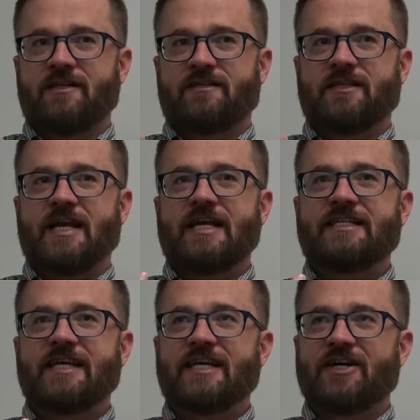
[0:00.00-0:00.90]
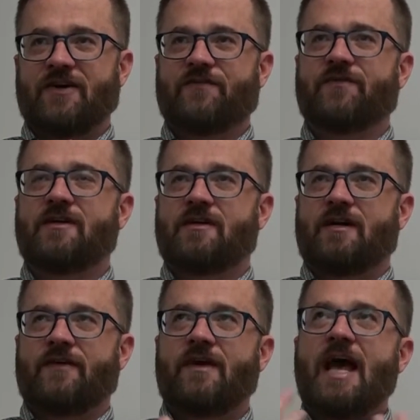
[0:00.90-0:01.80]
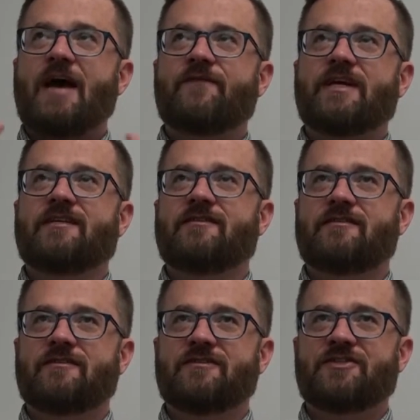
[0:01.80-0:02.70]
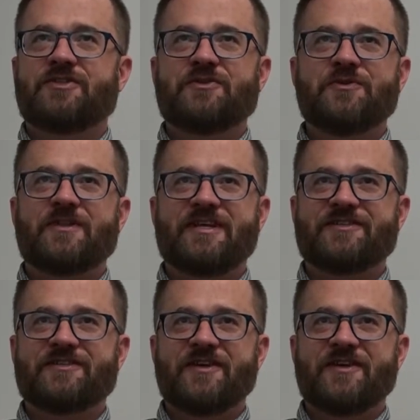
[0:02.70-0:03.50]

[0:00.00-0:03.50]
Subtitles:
to the idea of having to do this